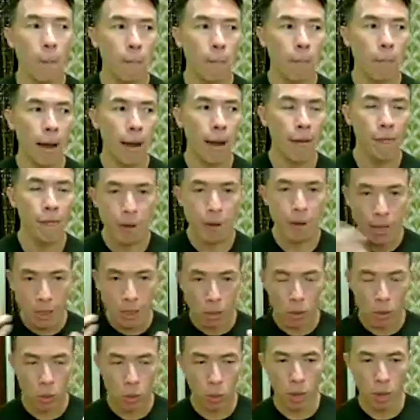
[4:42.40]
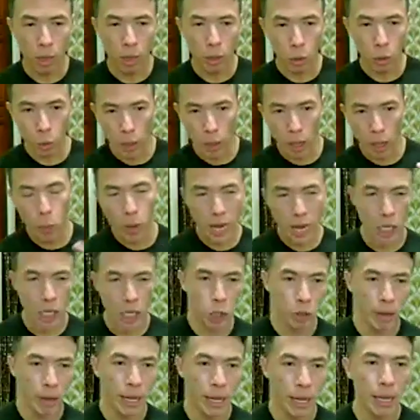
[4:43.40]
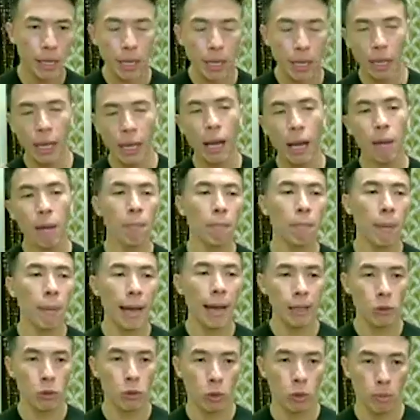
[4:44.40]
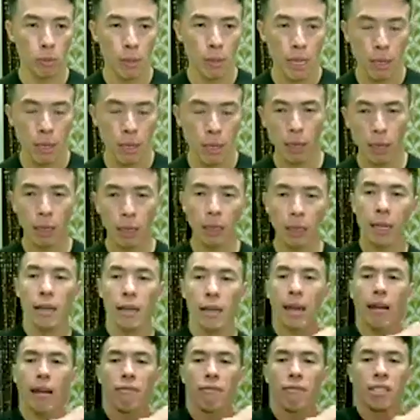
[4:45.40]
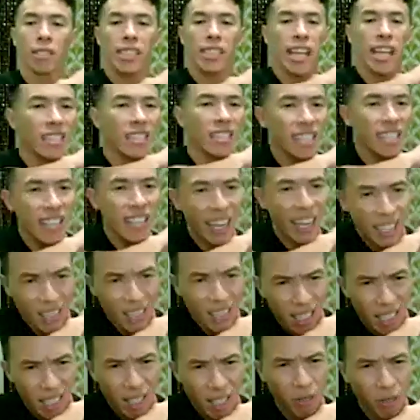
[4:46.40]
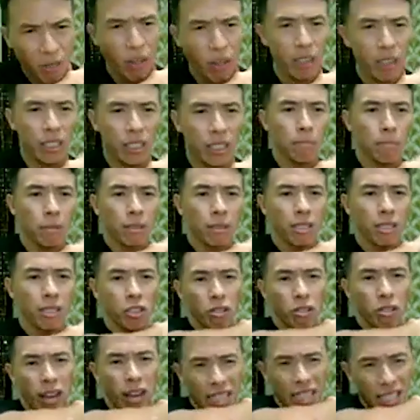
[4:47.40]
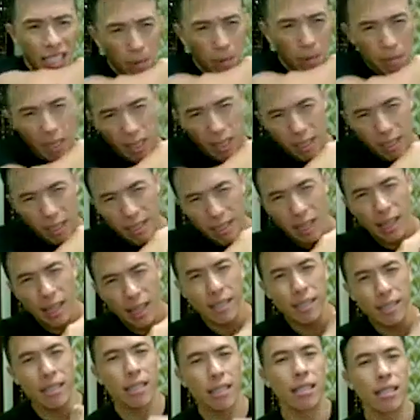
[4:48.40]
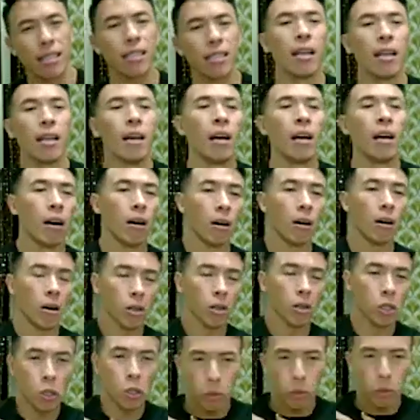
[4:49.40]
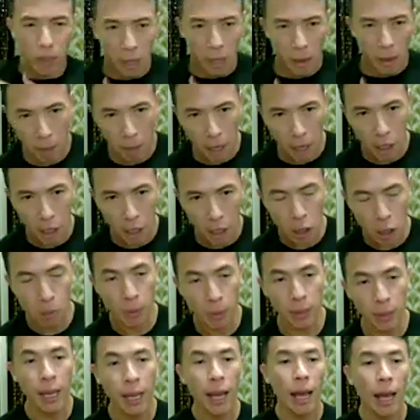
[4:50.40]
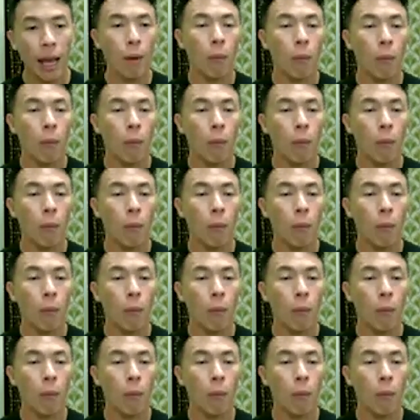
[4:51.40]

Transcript: my friends who are doing weight training, they come back to me telling them they have tendonitis, for example, the tricep tendonitis or shoulder impingement.